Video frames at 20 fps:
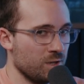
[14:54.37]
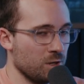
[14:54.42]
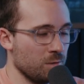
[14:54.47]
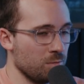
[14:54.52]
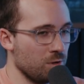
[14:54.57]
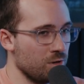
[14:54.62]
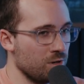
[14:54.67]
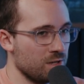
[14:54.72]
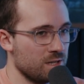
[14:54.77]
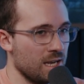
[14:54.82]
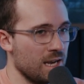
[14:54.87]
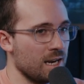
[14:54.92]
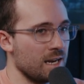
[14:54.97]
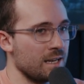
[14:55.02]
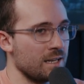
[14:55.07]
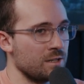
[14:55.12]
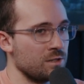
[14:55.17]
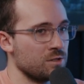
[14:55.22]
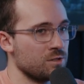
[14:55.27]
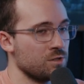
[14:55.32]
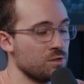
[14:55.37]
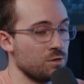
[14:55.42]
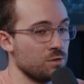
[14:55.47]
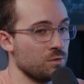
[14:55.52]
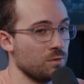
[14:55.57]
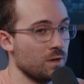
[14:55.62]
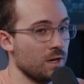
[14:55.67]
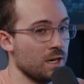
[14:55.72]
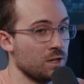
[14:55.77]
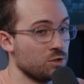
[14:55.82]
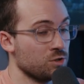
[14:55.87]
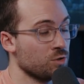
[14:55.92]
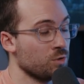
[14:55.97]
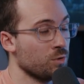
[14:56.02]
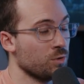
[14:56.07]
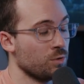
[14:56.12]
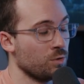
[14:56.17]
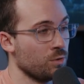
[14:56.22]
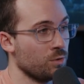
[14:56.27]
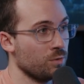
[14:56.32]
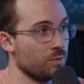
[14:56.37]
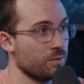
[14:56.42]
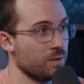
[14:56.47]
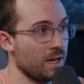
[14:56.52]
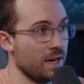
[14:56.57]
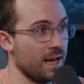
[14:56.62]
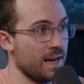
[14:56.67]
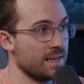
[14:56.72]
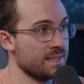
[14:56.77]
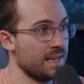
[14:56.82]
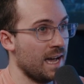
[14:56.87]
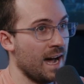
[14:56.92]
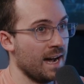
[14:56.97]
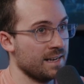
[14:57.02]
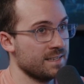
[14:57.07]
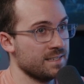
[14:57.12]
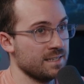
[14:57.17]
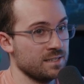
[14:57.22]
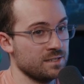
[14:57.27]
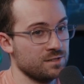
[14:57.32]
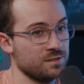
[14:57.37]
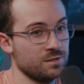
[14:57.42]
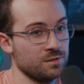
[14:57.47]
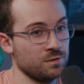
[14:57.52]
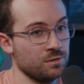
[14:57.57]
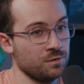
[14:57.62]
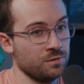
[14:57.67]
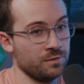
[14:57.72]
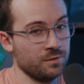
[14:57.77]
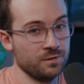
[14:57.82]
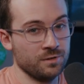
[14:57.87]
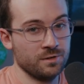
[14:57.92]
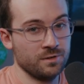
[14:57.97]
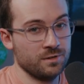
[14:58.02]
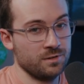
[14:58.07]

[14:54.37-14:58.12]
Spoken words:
communicating to a tool that has access to